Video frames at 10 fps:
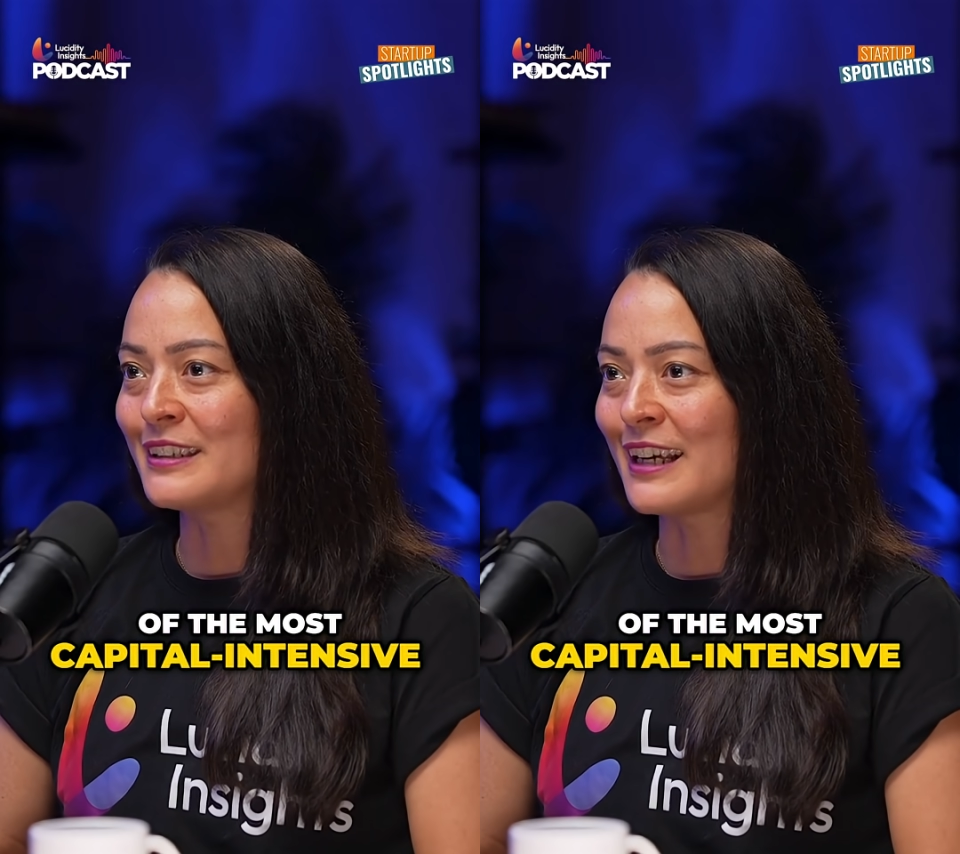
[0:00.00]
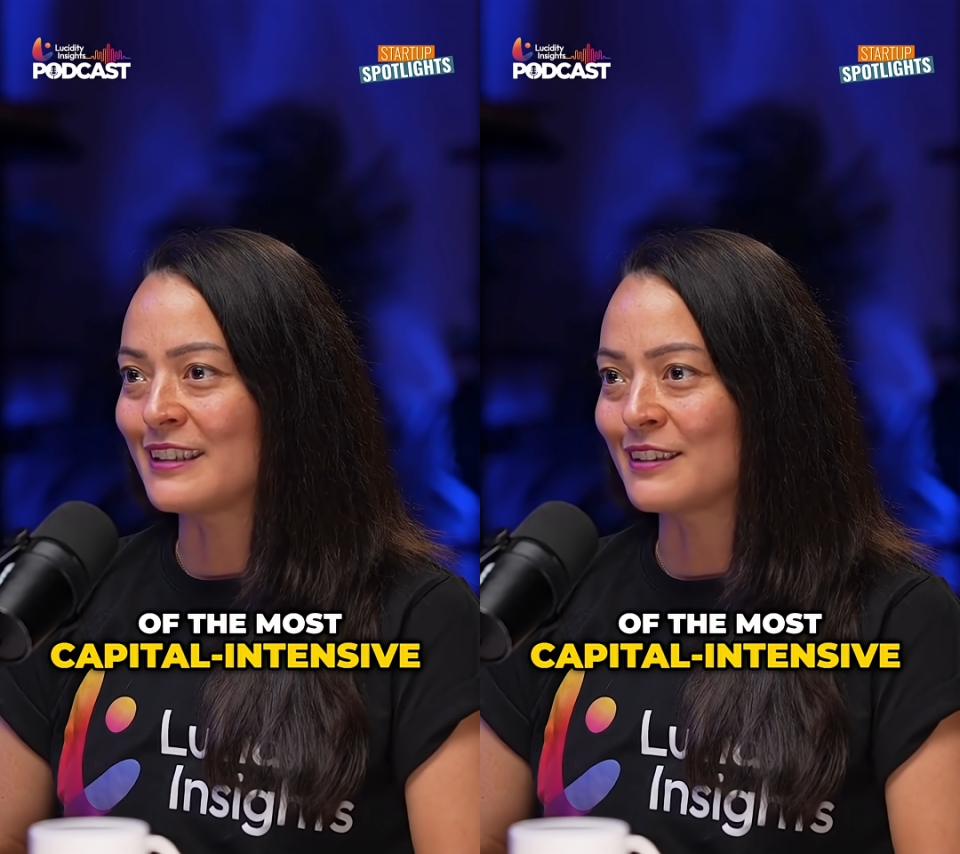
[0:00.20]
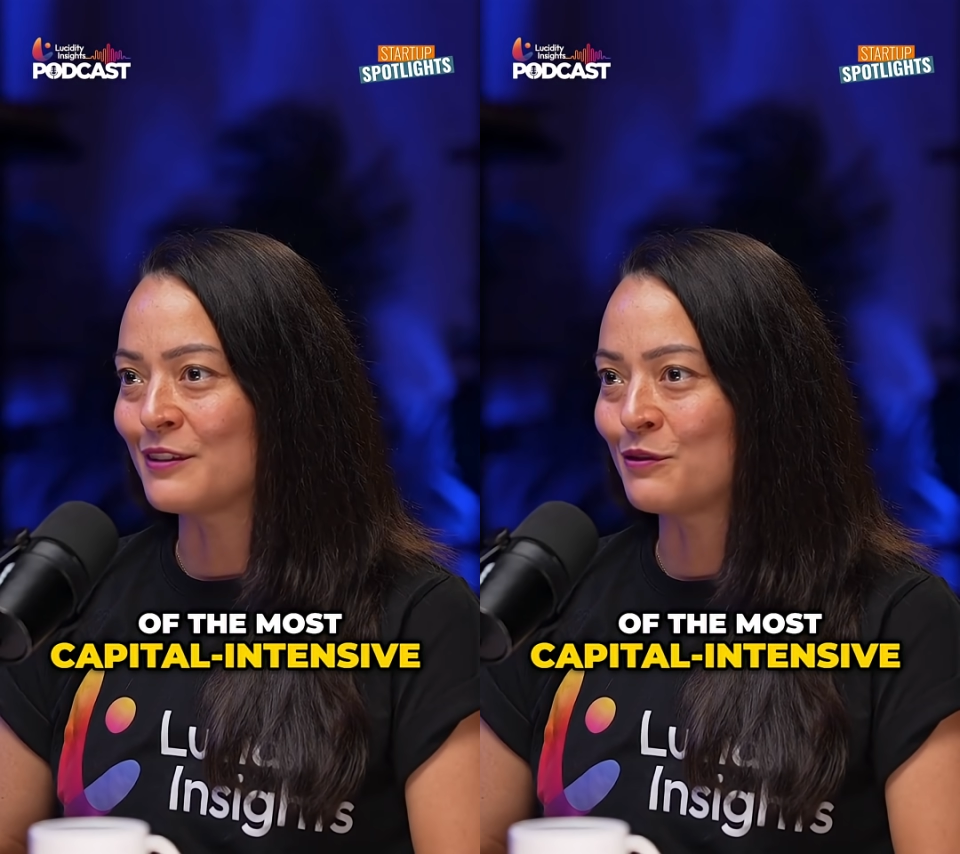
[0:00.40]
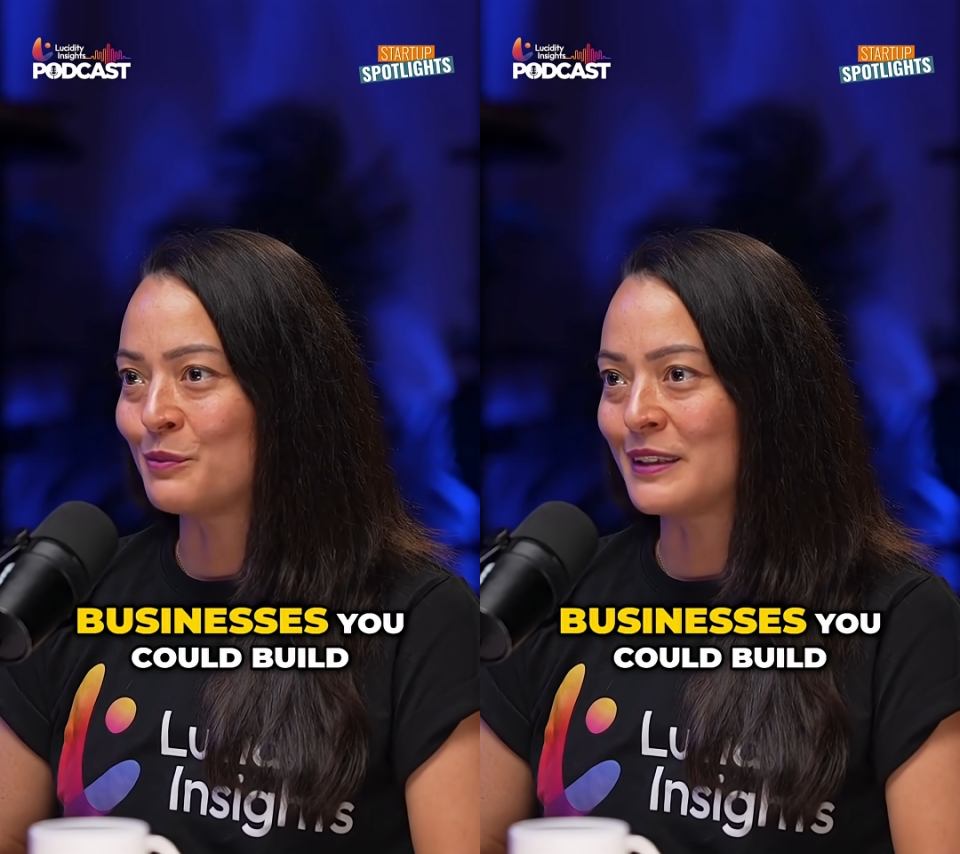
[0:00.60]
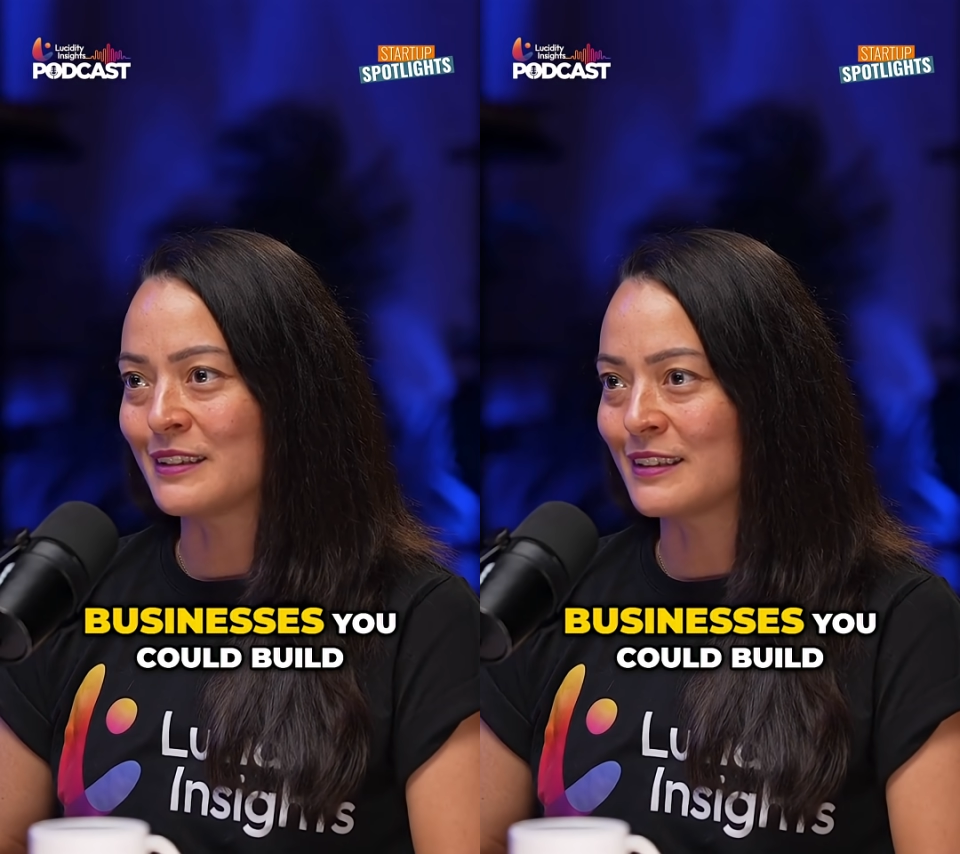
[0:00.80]

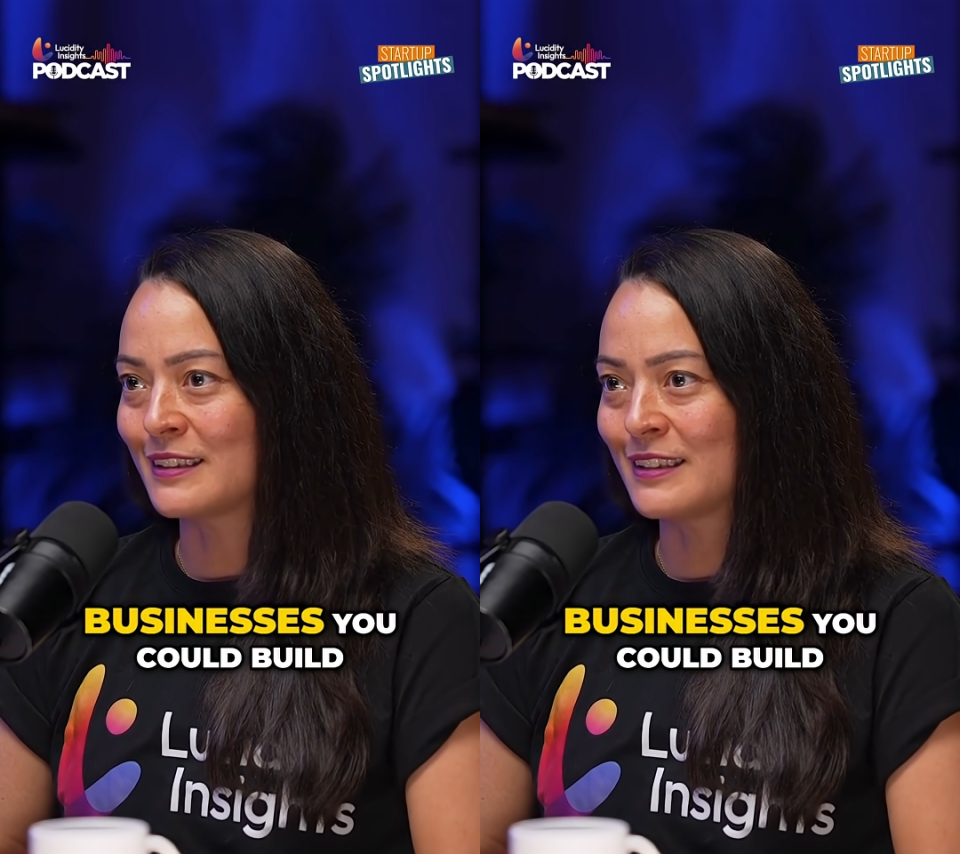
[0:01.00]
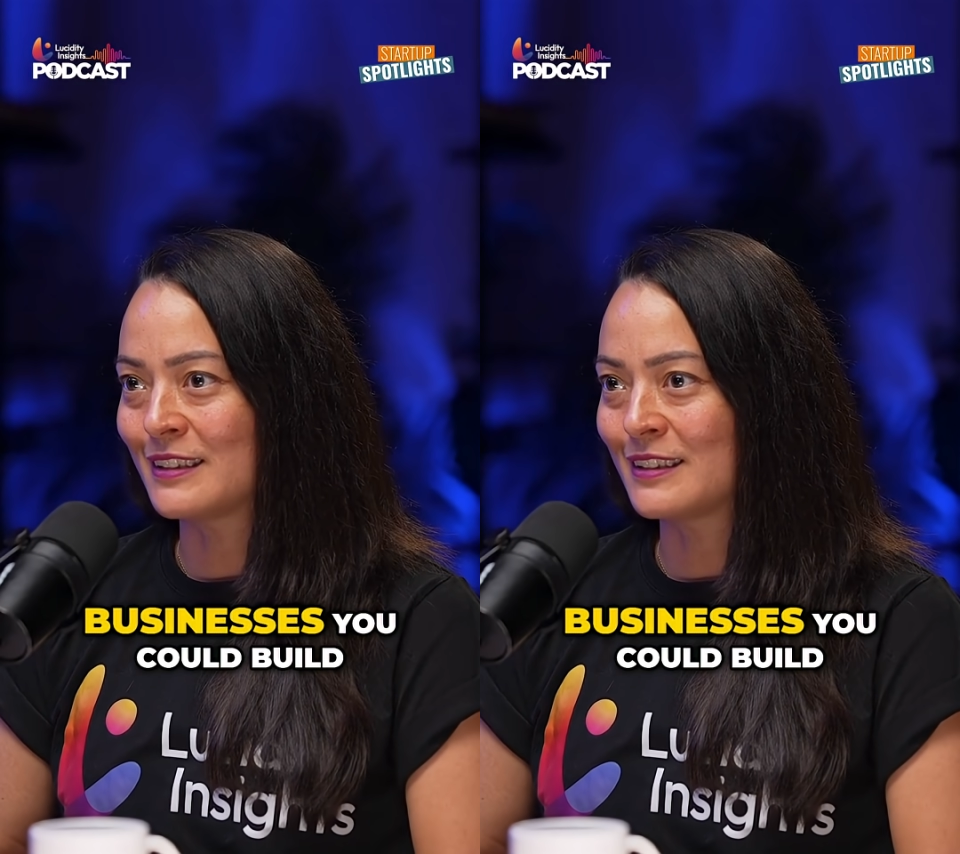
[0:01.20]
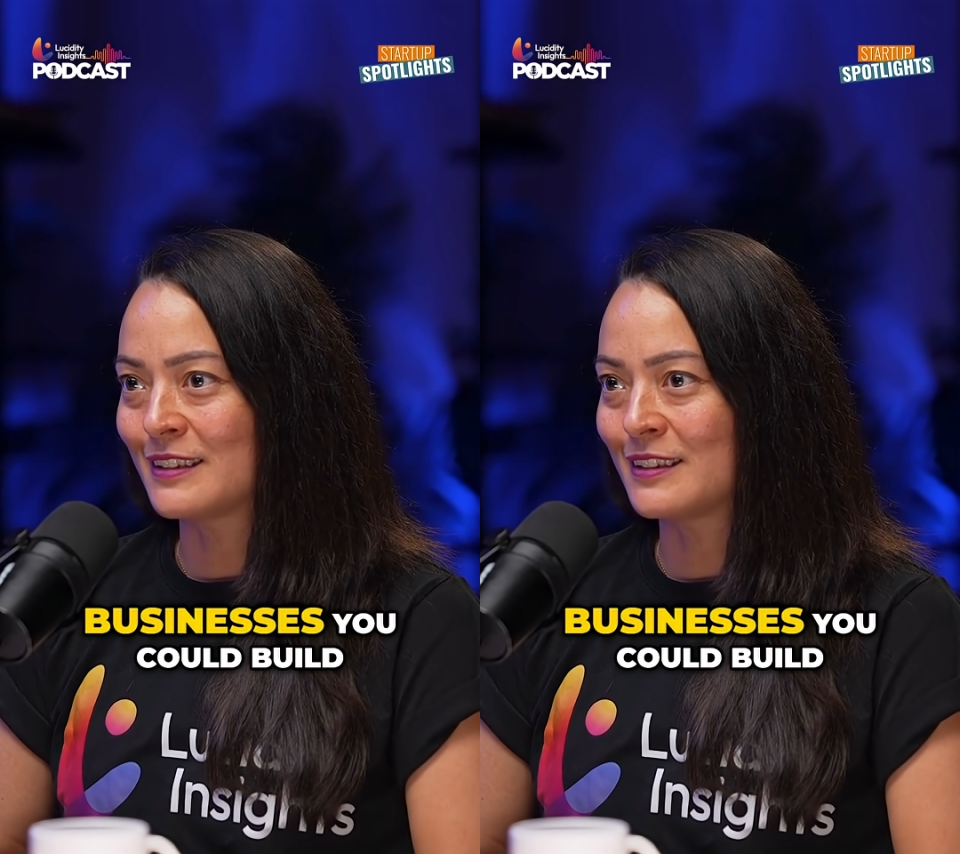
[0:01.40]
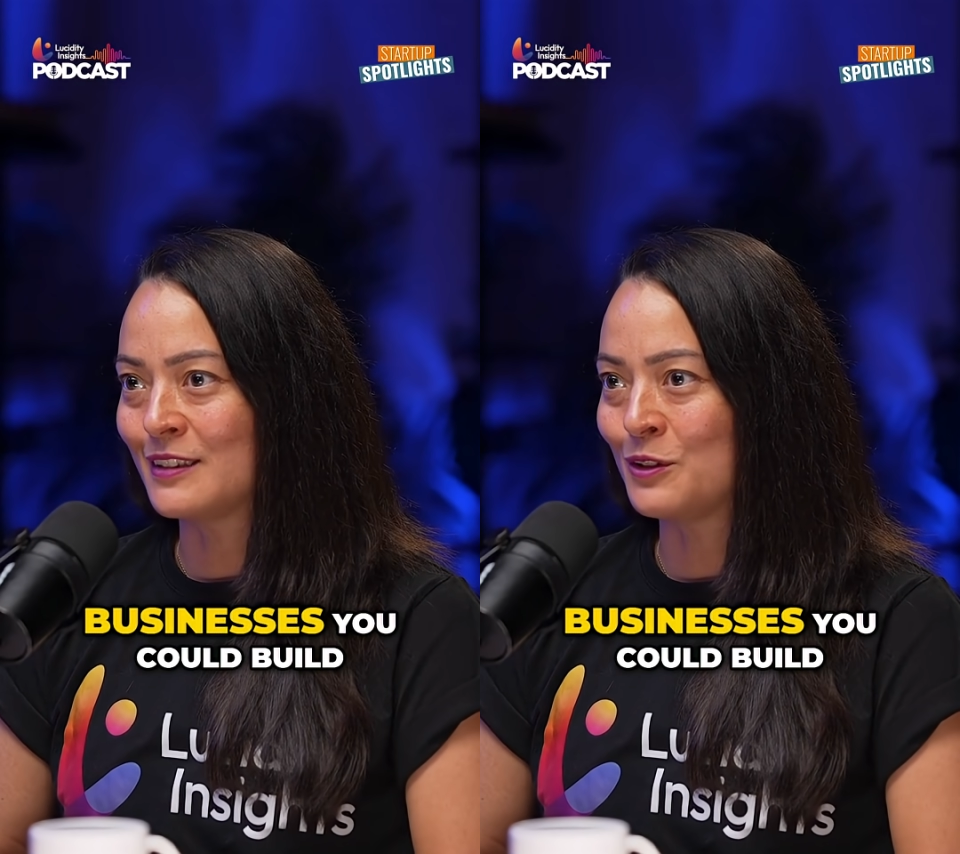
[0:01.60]
intensive businesses